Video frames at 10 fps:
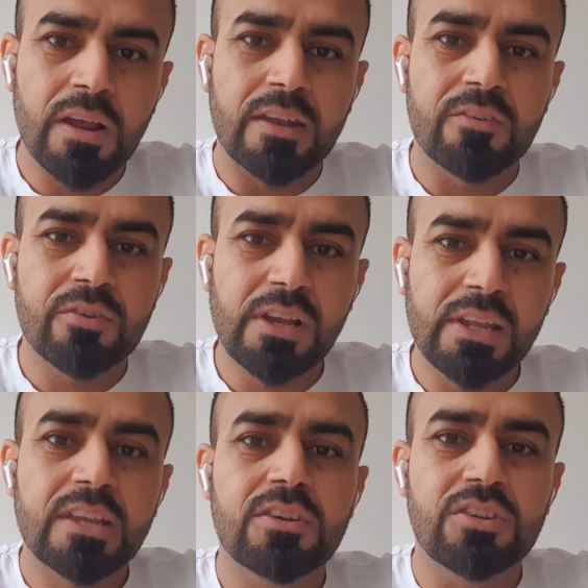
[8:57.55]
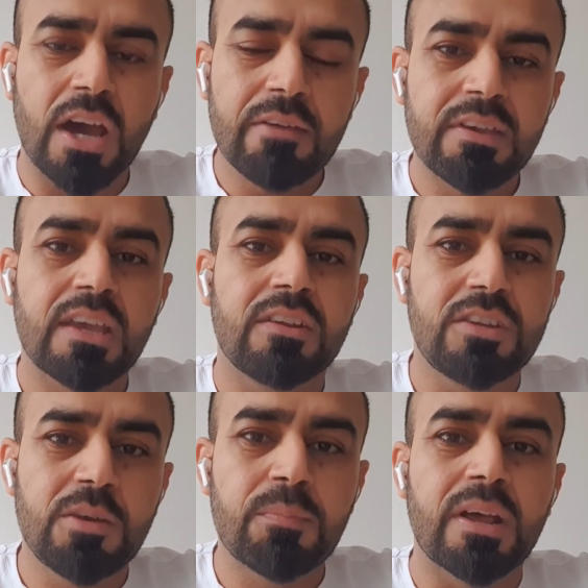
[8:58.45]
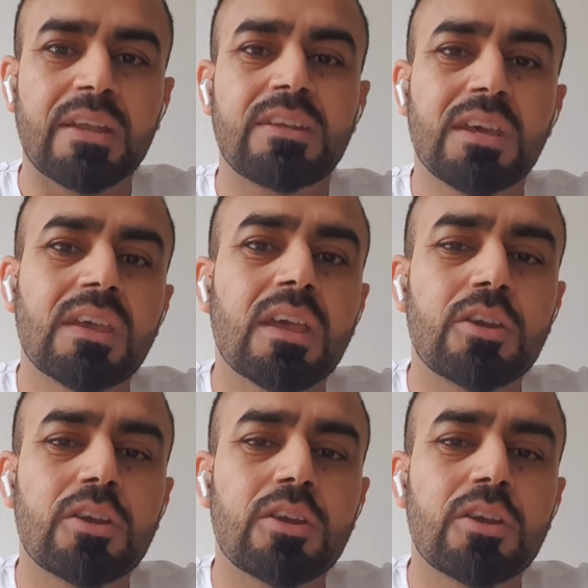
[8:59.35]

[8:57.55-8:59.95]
and really diving in deeper and taking